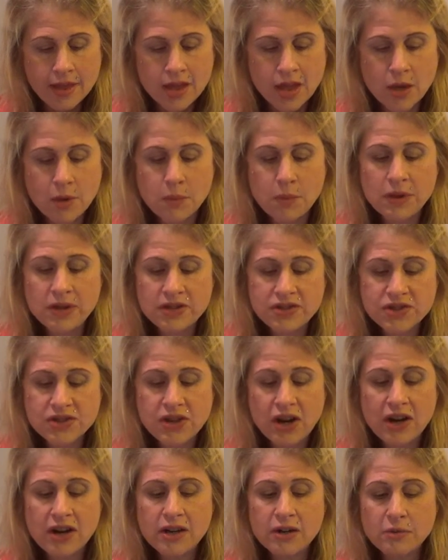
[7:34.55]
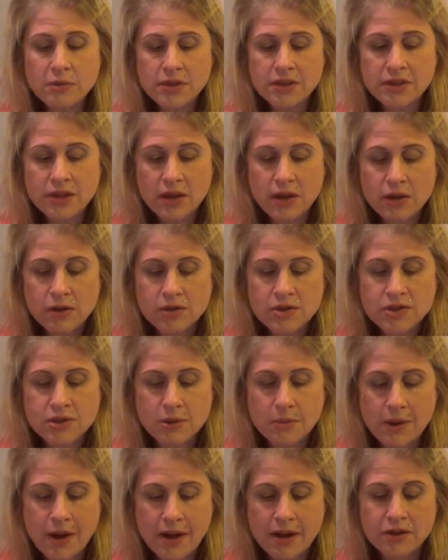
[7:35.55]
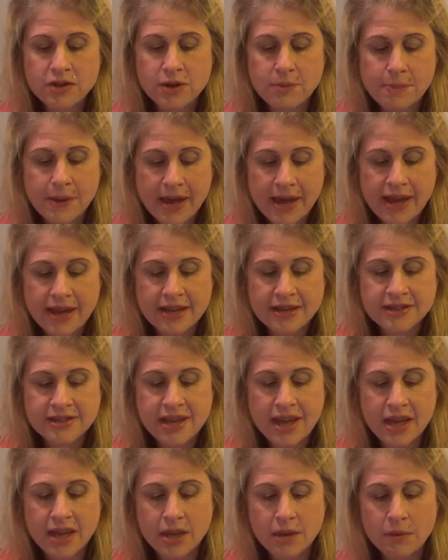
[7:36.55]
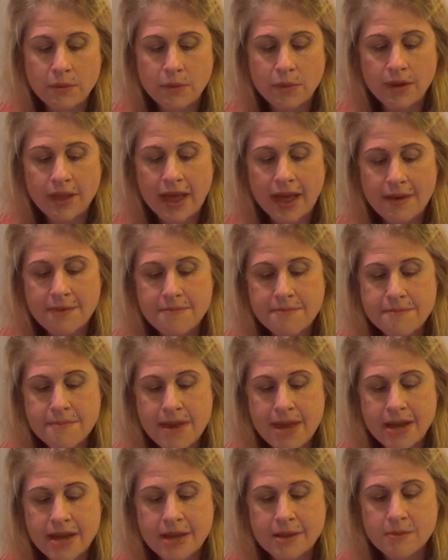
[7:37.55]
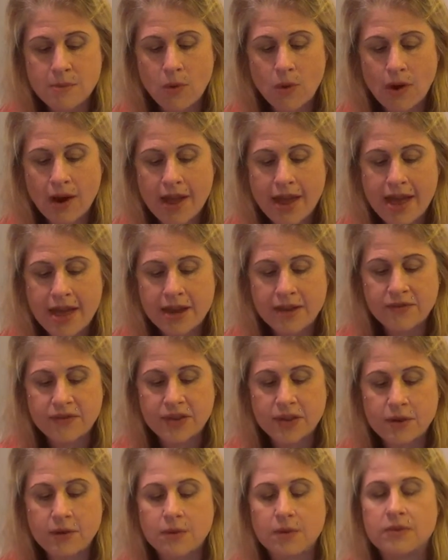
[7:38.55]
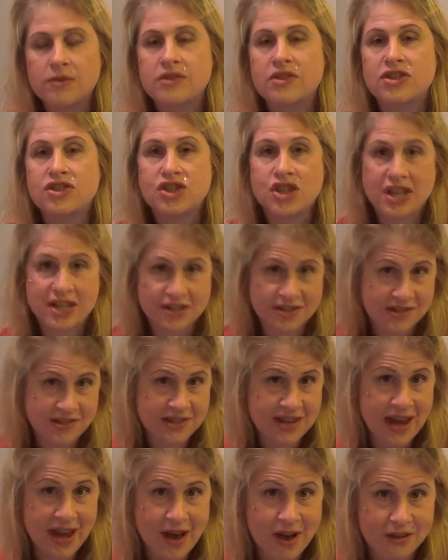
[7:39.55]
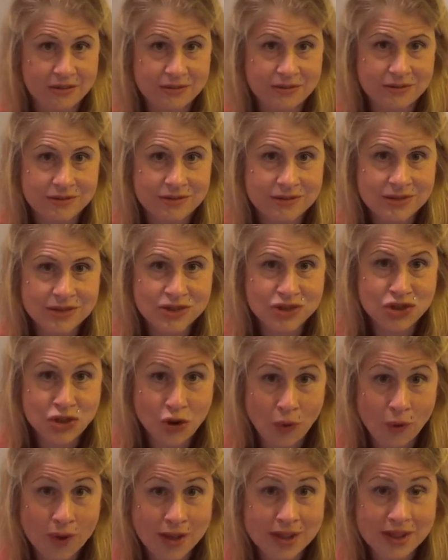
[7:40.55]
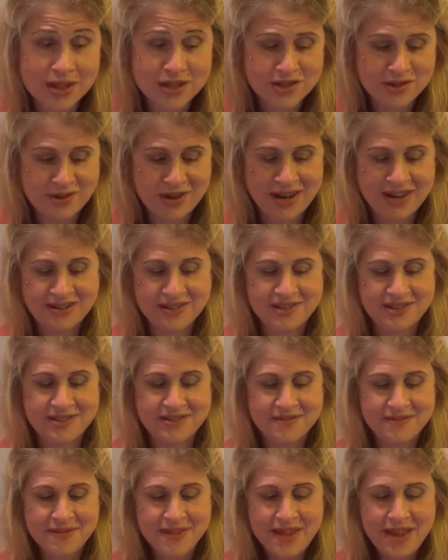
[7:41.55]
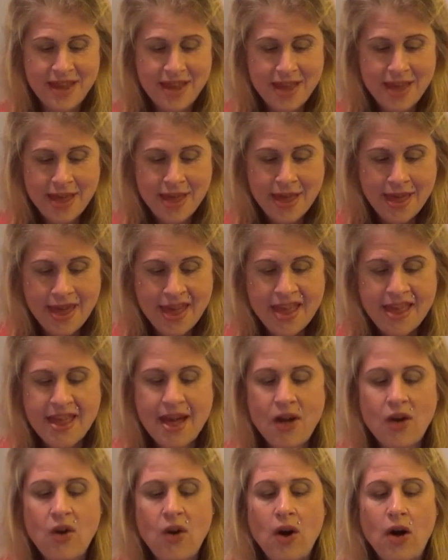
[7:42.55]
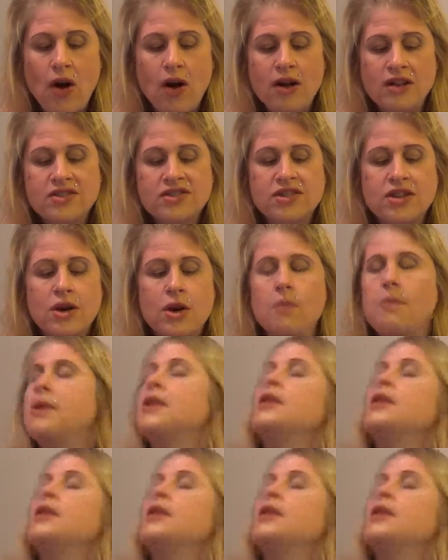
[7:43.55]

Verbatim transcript: you will start with those around your pace, and you will have many more ahead of you to chase down during this race. Now, also,